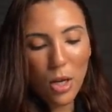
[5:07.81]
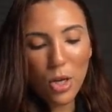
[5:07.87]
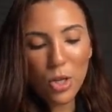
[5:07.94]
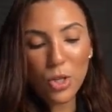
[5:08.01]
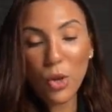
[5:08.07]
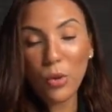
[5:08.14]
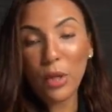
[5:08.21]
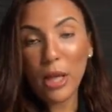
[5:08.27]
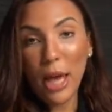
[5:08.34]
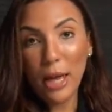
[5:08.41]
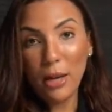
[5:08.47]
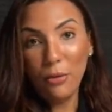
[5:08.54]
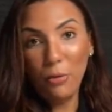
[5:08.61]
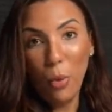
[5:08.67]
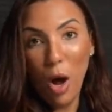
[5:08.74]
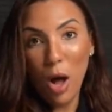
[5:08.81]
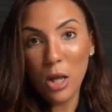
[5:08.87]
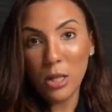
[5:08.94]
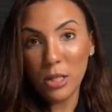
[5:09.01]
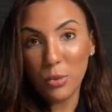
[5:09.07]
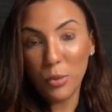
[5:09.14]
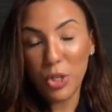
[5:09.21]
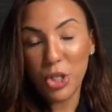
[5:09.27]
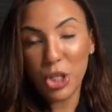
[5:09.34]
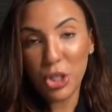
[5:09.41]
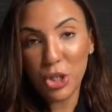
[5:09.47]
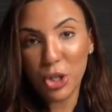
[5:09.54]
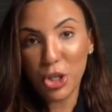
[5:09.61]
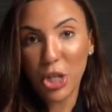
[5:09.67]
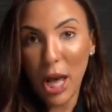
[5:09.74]
So the Eight of Wands, which
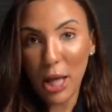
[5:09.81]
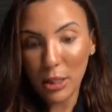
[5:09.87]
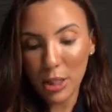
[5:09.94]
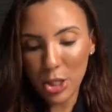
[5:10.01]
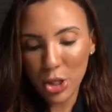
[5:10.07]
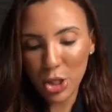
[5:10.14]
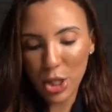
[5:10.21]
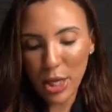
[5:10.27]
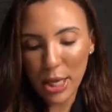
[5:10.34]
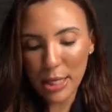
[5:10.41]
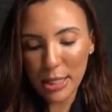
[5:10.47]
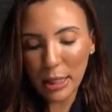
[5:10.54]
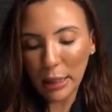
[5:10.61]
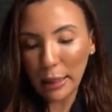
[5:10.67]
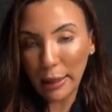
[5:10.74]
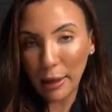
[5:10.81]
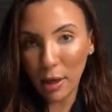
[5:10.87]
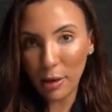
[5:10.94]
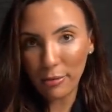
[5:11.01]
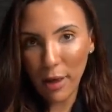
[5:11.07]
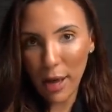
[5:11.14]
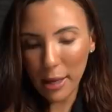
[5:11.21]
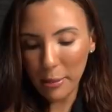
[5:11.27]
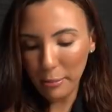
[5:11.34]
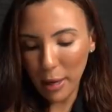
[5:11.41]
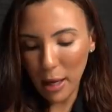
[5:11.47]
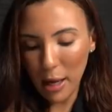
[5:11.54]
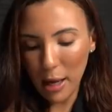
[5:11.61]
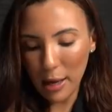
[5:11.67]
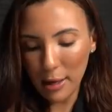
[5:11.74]
is your challenge, is clarified
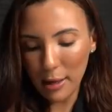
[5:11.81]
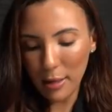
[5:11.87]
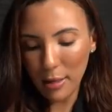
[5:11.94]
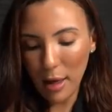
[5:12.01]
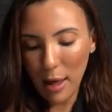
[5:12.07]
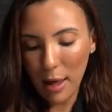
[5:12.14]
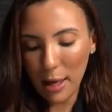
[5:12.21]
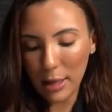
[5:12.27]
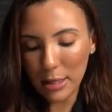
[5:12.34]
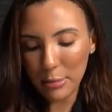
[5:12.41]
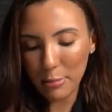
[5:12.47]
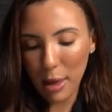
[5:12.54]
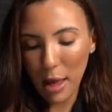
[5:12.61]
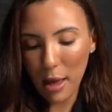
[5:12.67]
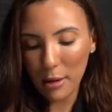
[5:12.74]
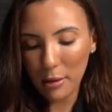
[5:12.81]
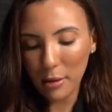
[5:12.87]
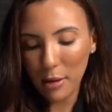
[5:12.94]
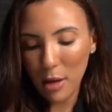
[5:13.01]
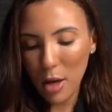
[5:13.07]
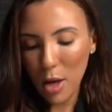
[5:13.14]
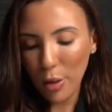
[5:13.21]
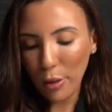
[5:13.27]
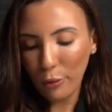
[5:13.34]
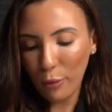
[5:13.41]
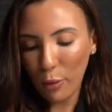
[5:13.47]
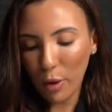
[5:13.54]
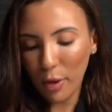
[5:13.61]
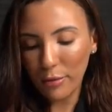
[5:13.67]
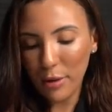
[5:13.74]
by the Hanged Man, the
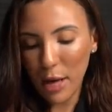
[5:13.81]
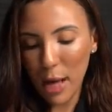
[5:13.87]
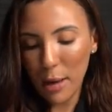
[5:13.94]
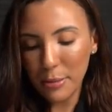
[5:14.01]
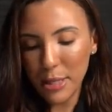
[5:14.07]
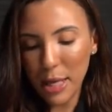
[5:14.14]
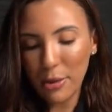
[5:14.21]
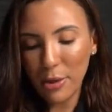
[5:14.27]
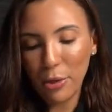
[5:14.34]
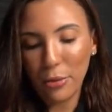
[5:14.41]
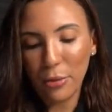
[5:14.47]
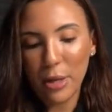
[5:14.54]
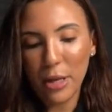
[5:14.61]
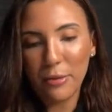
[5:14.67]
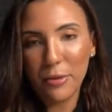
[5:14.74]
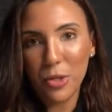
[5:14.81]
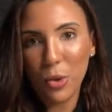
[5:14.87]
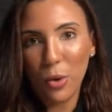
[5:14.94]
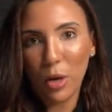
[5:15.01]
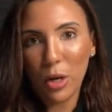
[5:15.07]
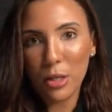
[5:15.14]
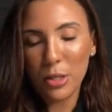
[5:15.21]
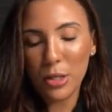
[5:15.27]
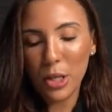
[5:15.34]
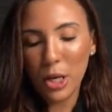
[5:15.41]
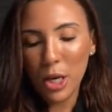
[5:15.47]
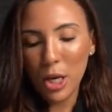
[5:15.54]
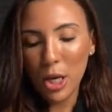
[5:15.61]
Four of Cups, and the Three of Swords.